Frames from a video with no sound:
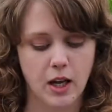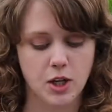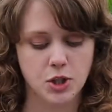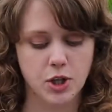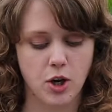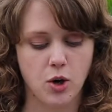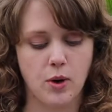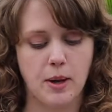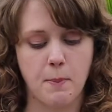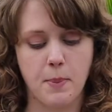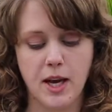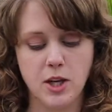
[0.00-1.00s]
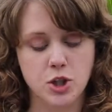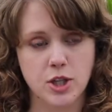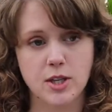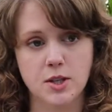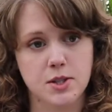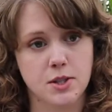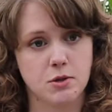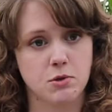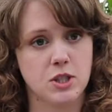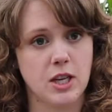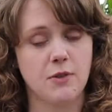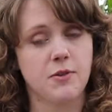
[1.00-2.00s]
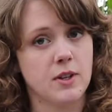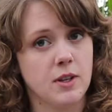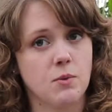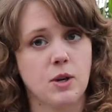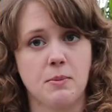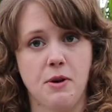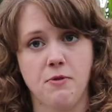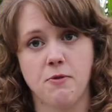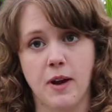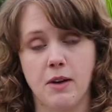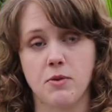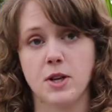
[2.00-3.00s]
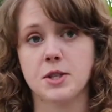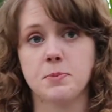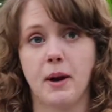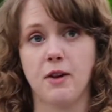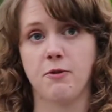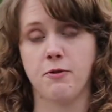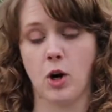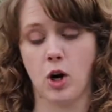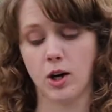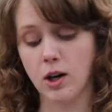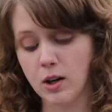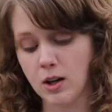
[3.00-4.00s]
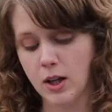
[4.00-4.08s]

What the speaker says: So Impatiens, definitely one of my favorites by far.